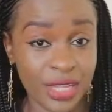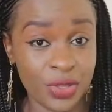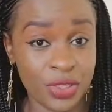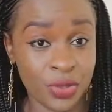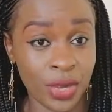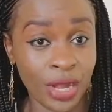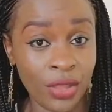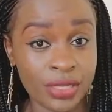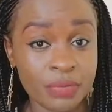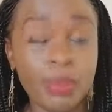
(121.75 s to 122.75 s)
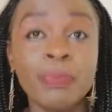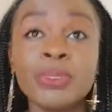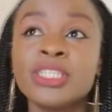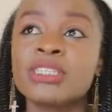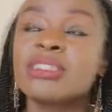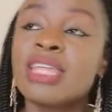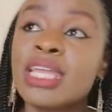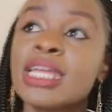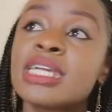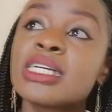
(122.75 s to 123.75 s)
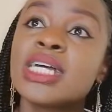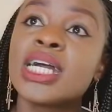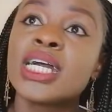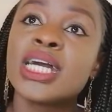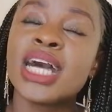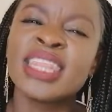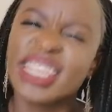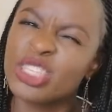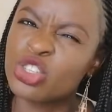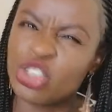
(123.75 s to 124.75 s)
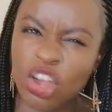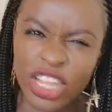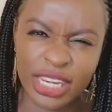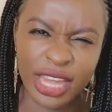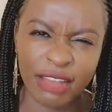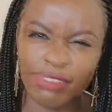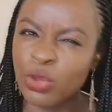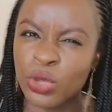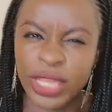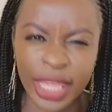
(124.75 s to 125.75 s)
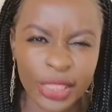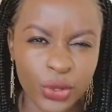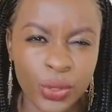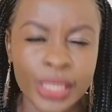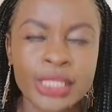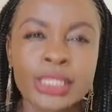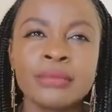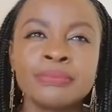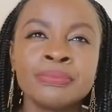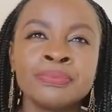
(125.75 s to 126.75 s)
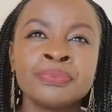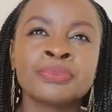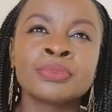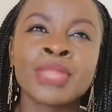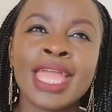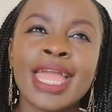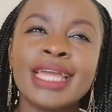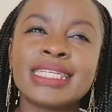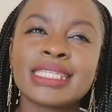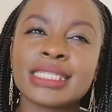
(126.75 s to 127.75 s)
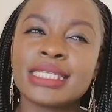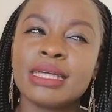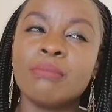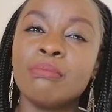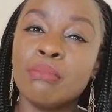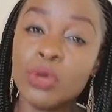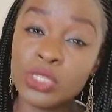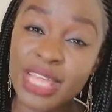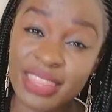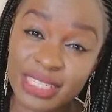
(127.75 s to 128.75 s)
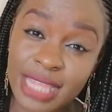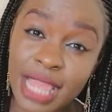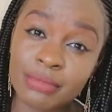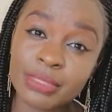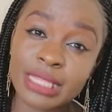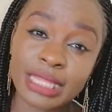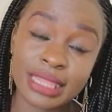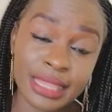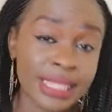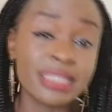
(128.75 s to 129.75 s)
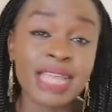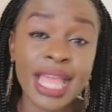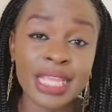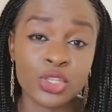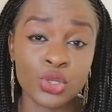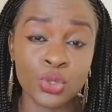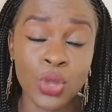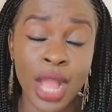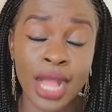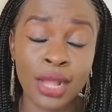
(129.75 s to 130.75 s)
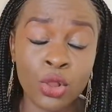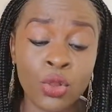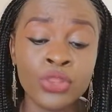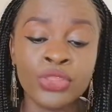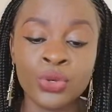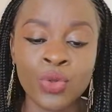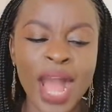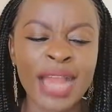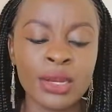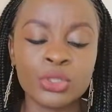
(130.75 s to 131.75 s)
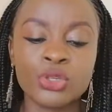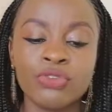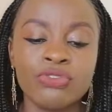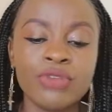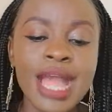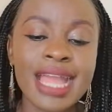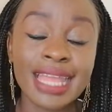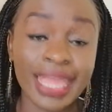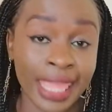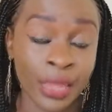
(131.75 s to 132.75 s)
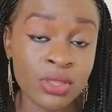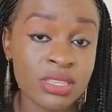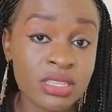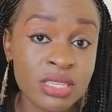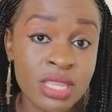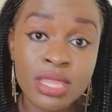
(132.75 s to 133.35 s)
go through a lot. People just think they're strong enough, they'll get through it. And most of the times that these guys go through a lot of chaos,